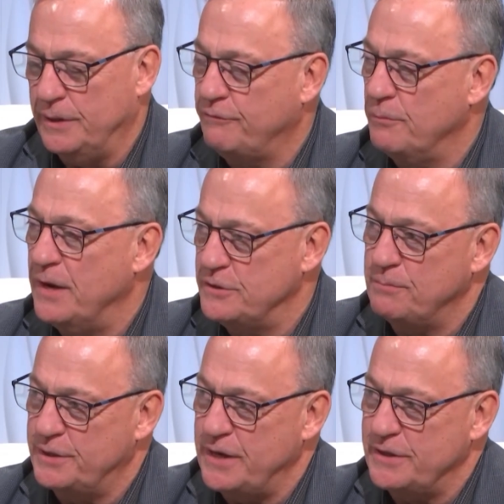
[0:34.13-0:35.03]
Information
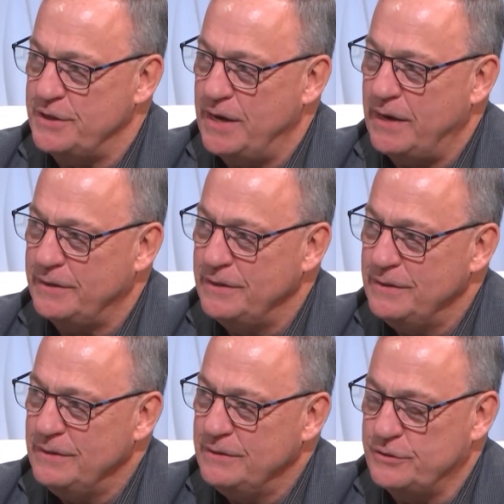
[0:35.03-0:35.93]
Protection Act.
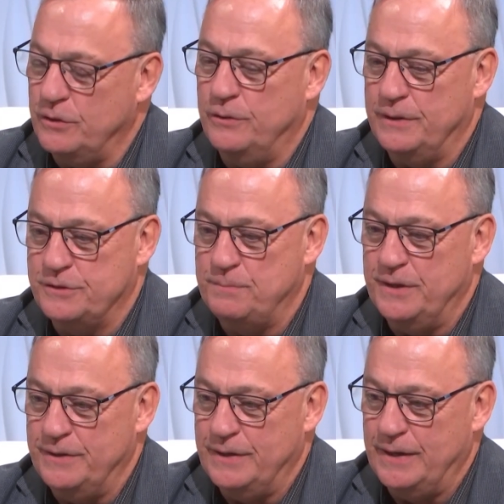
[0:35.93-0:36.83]
So it's
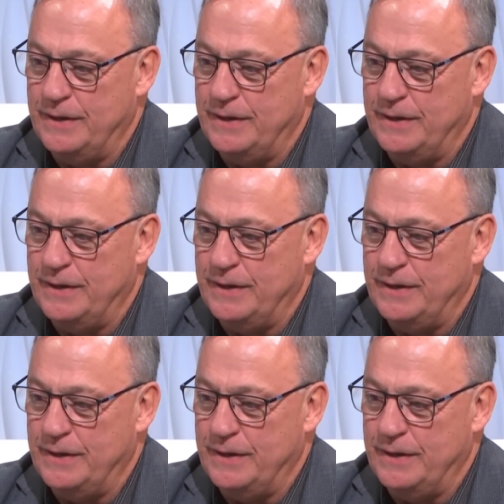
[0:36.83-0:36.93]
been,